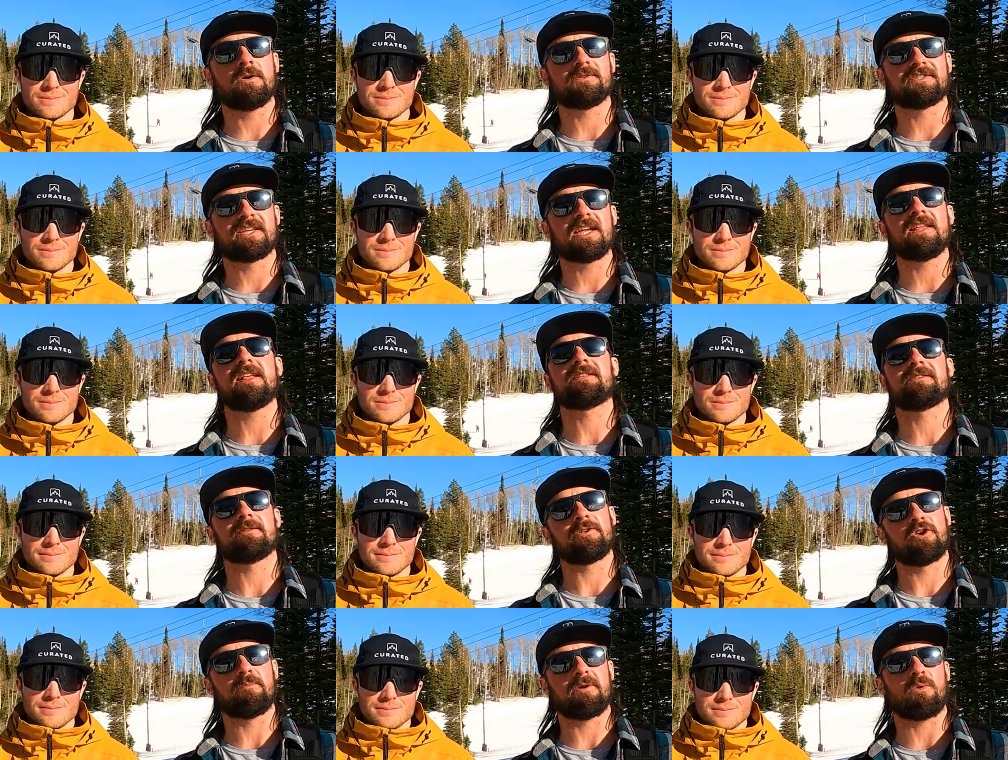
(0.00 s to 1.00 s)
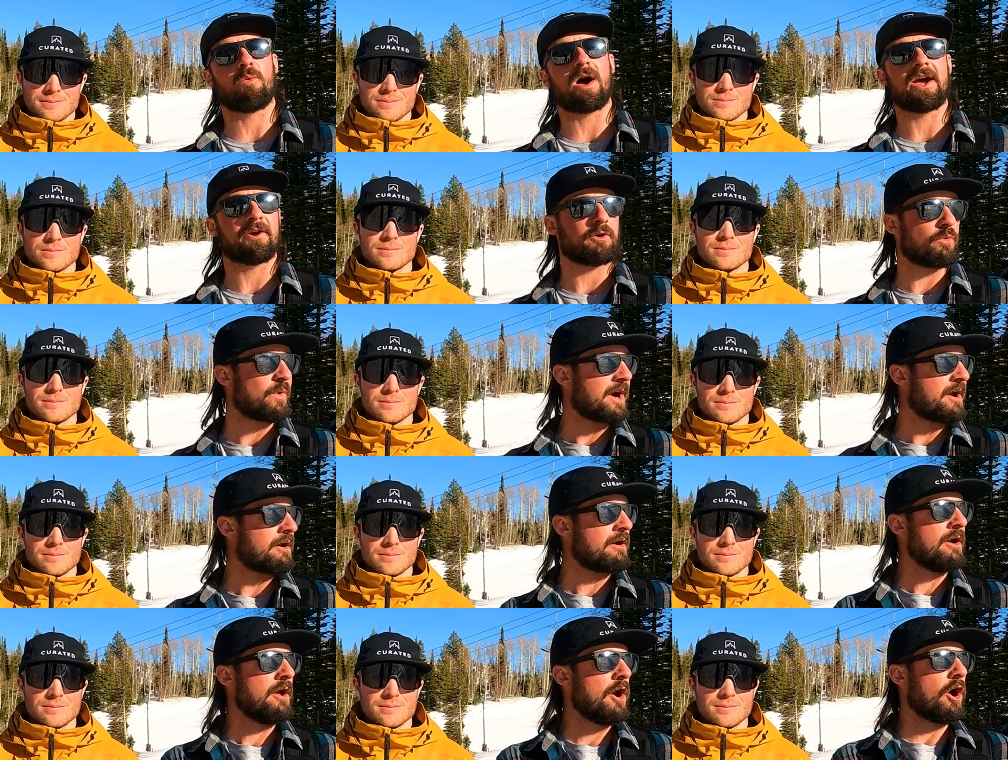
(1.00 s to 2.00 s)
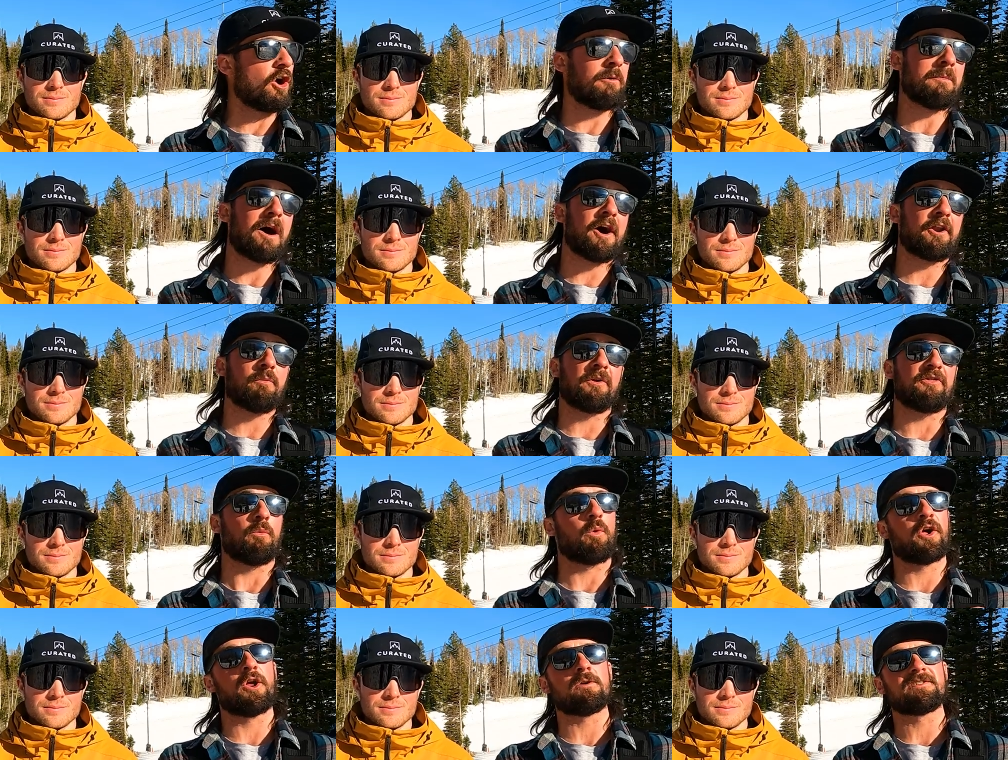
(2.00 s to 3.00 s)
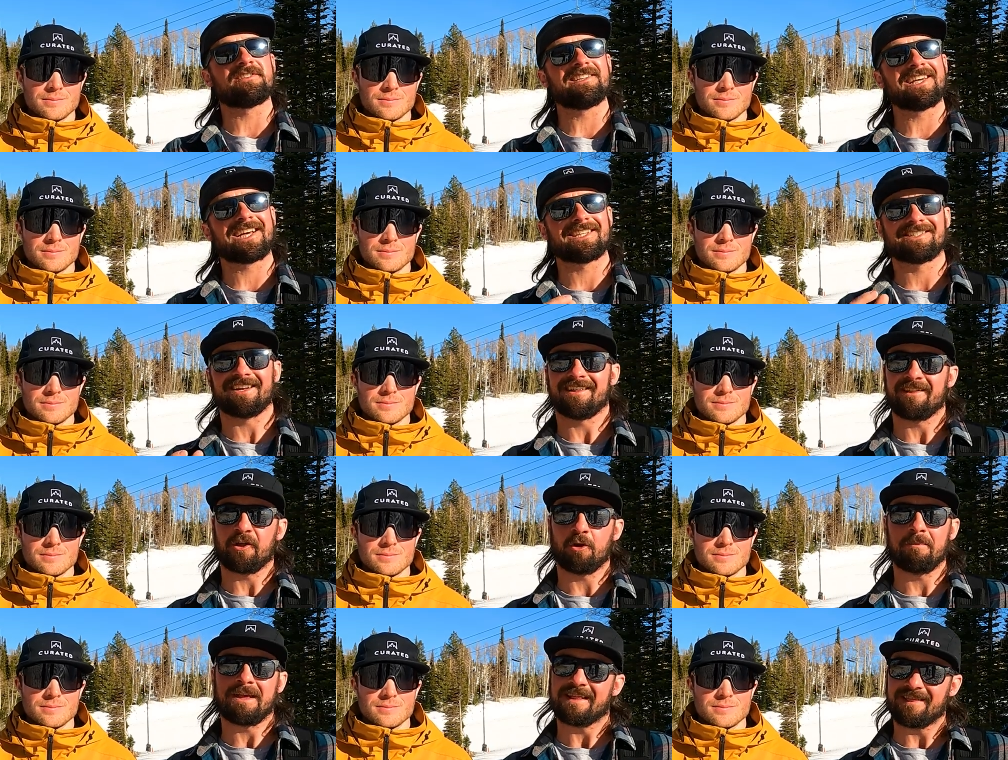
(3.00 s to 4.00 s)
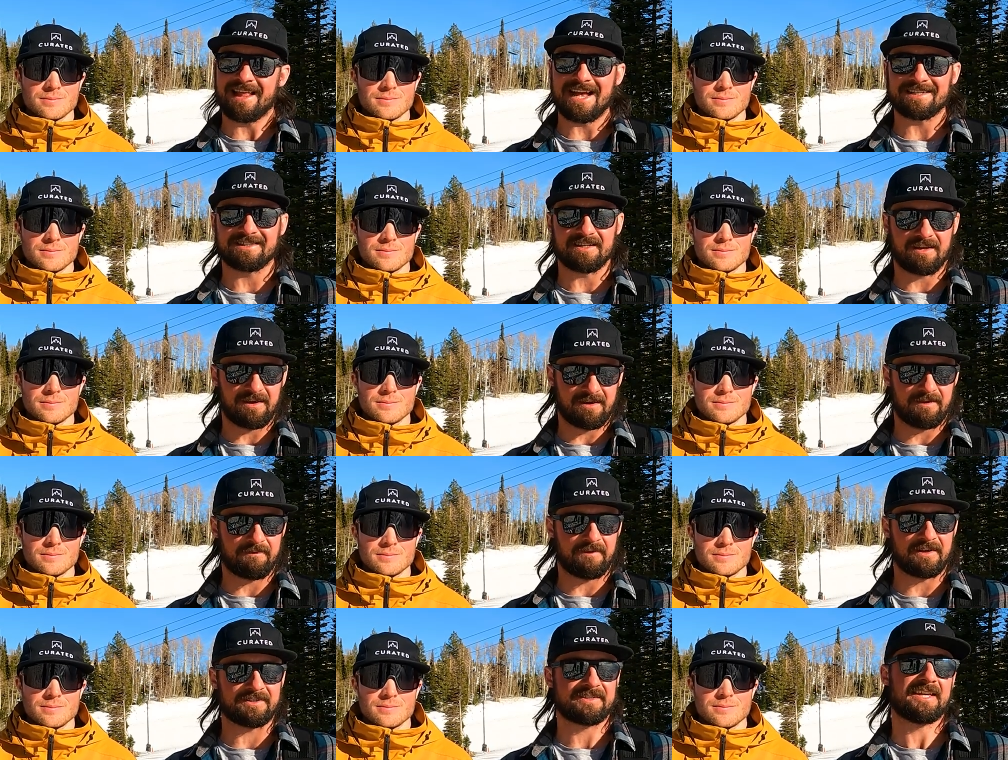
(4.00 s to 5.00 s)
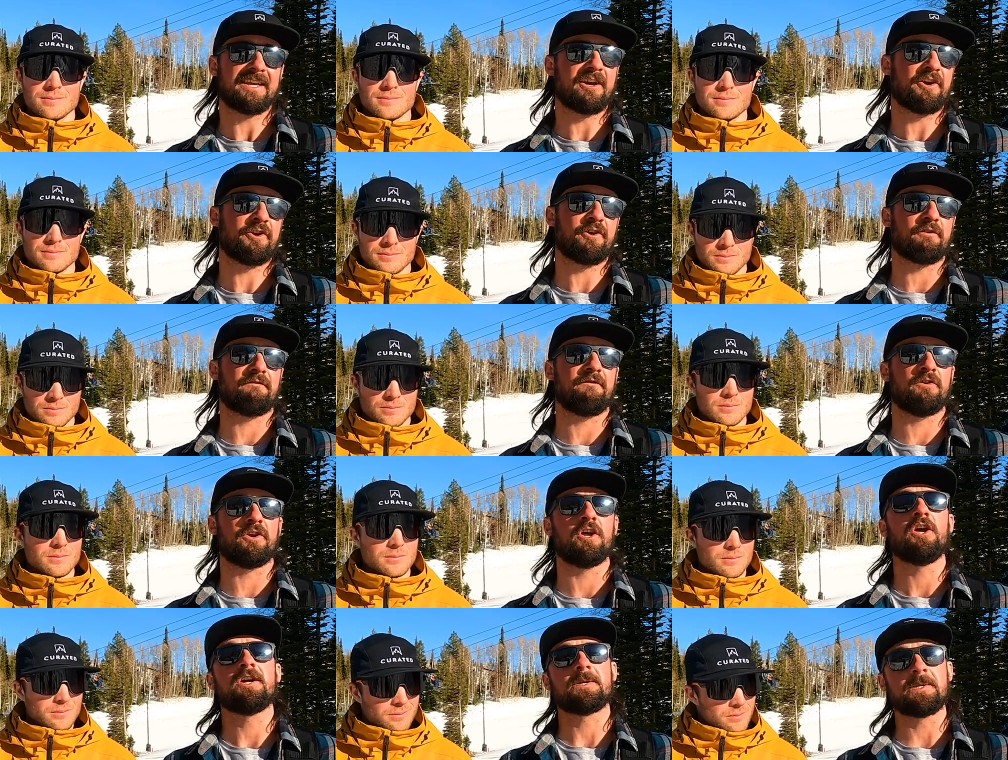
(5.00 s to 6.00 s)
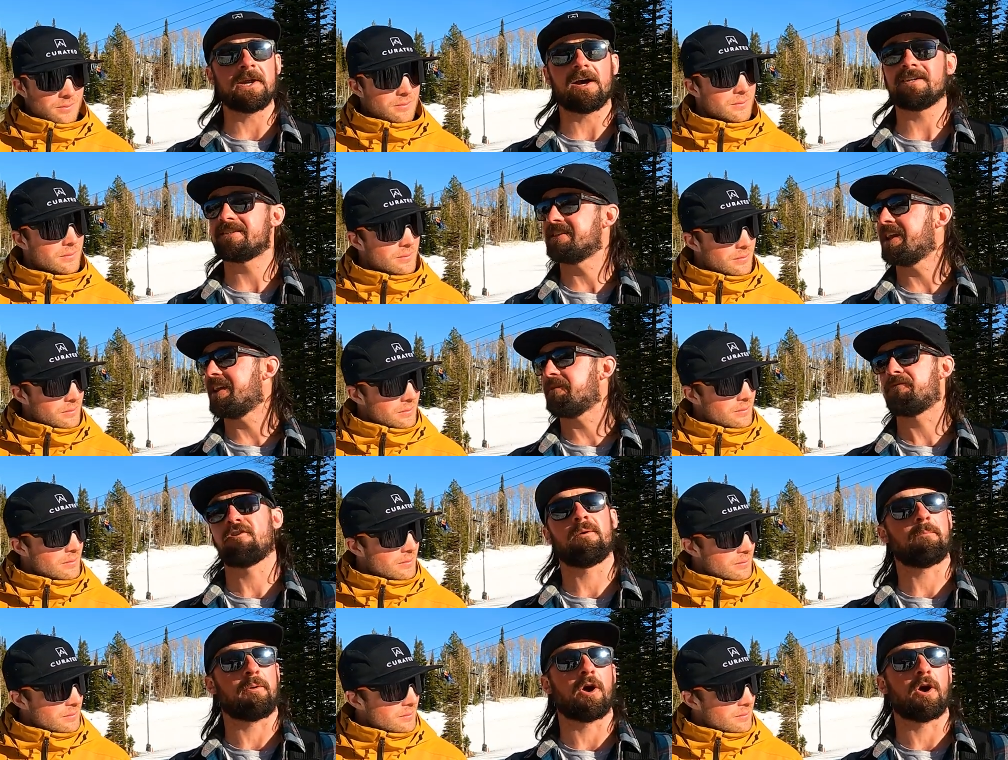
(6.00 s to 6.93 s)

Speaker 1: know, ski that's a little bit wider, where Armada with the 106, a little bit less of a ski under your foot, does say from